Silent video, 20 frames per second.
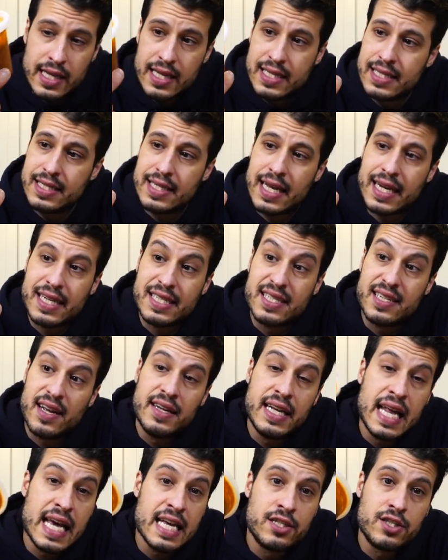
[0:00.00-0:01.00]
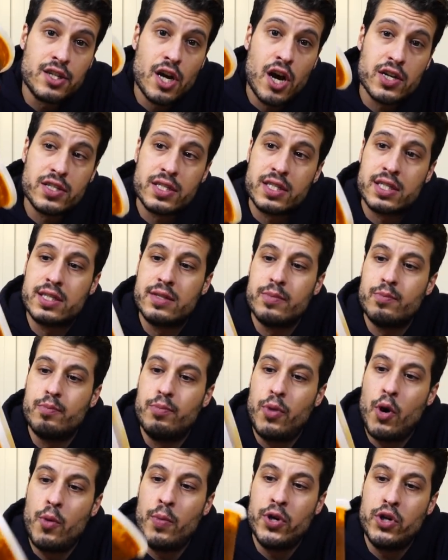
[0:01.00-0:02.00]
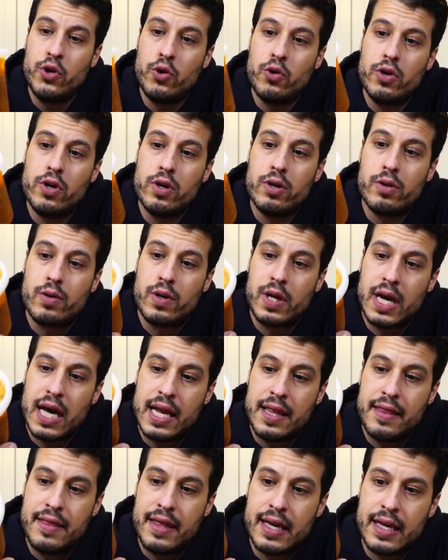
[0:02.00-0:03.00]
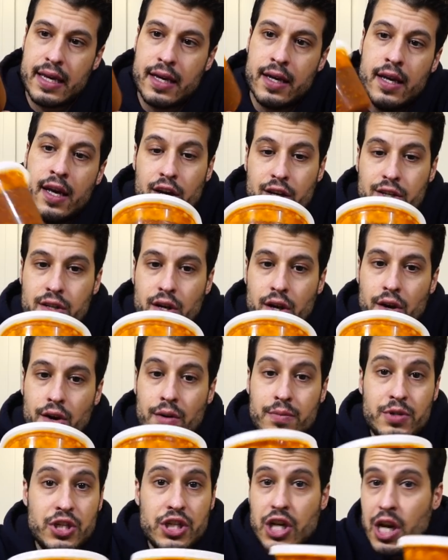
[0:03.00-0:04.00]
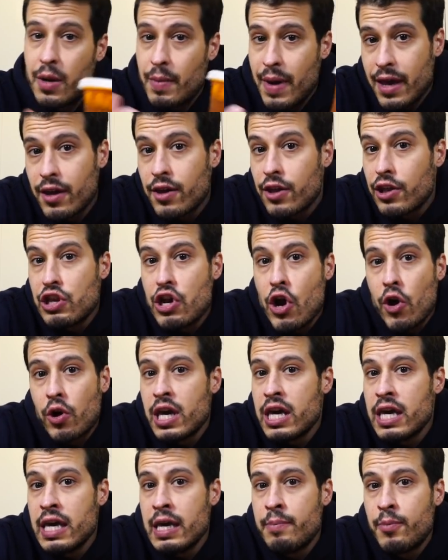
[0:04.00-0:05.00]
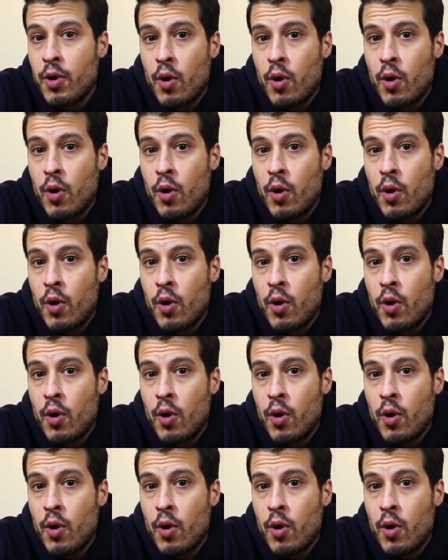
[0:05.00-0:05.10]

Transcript: This is like a Sunday sauce, pomodoro kind of thing. So I'm just gonna make gnocchi